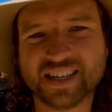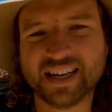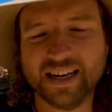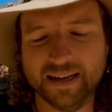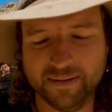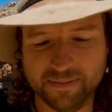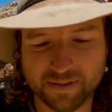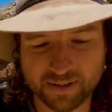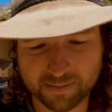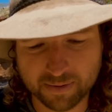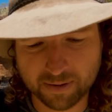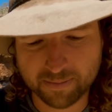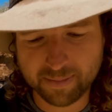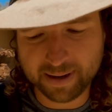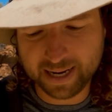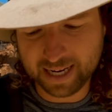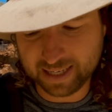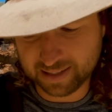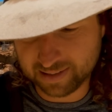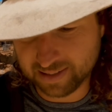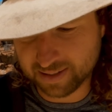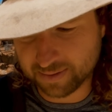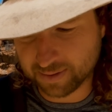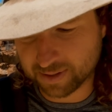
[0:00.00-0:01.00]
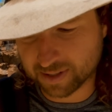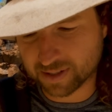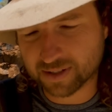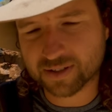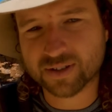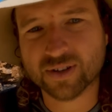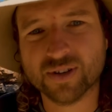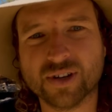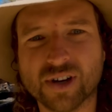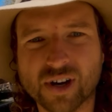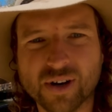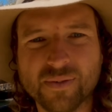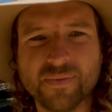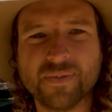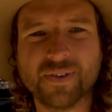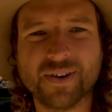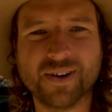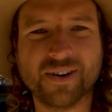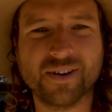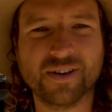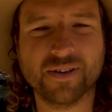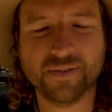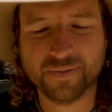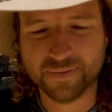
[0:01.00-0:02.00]
James on my back. Liz wasn't too
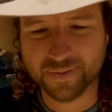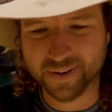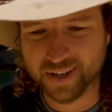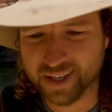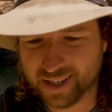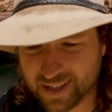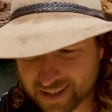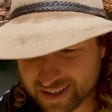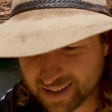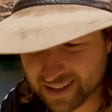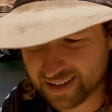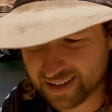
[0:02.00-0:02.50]
confident on her feet.